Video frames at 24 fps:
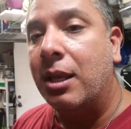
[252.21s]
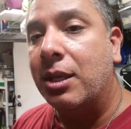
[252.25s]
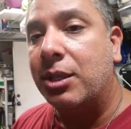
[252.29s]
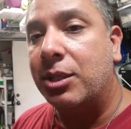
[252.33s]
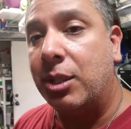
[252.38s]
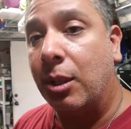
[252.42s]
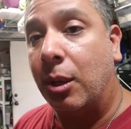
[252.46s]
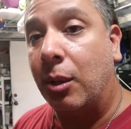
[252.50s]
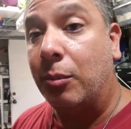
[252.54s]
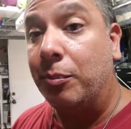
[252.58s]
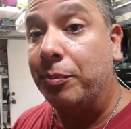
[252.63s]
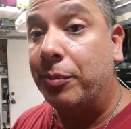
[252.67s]

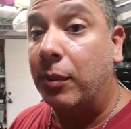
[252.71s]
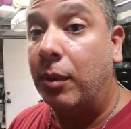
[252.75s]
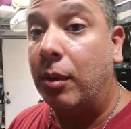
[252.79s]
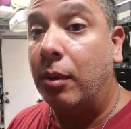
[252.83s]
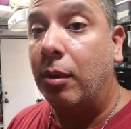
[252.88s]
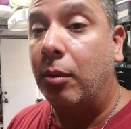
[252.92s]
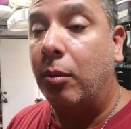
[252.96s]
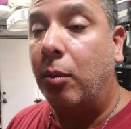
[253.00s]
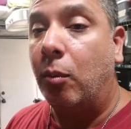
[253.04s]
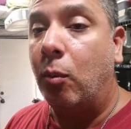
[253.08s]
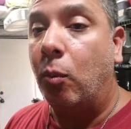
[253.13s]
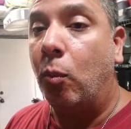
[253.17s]
So
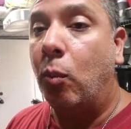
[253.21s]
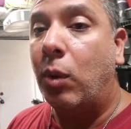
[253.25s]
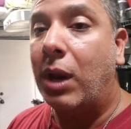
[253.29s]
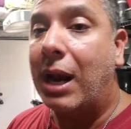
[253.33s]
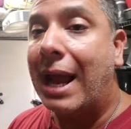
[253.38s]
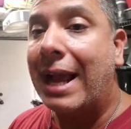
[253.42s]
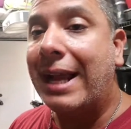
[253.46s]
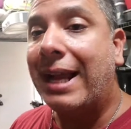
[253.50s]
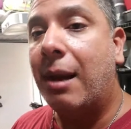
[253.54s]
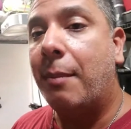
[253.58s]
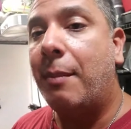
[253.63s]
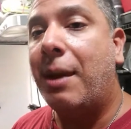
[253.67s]
when
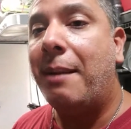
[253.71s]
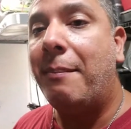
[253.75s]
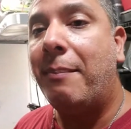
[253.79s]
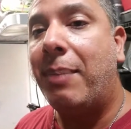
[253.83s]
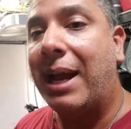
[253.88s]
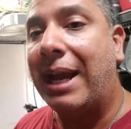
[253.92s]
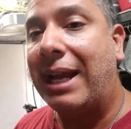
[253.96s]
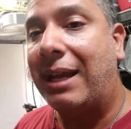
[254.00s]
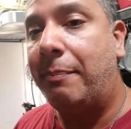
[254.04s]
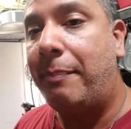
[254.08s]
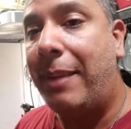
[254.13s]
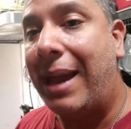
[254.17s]
I got my
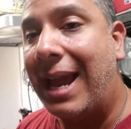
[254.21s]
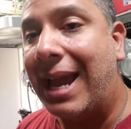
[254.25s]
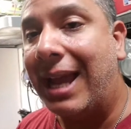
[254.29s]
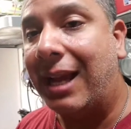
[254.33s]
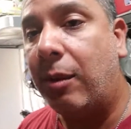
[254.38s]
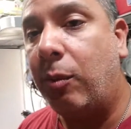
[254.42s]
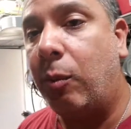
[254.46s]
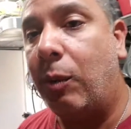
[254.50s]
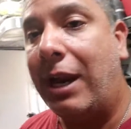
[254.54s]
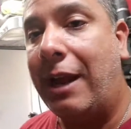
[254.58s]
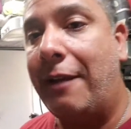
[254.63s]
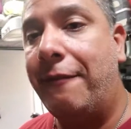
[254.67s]
bike
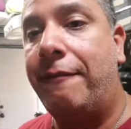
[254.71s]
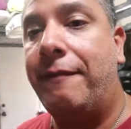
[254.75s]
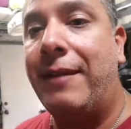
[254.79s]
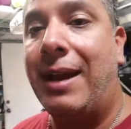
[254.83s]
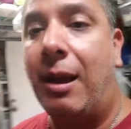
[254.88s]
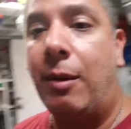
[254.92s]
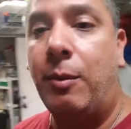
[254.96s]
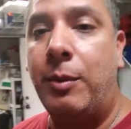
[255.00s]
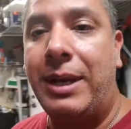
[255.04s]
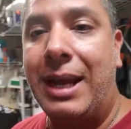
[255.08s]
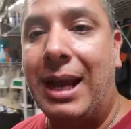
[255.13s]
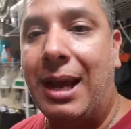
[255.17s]
back, what I
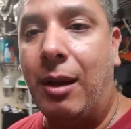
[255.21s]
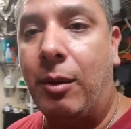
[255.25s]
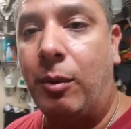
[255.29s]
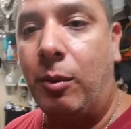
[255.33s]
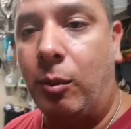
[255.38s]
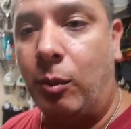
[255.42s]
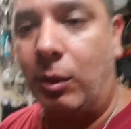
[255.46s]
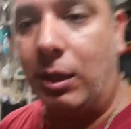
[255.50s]
found out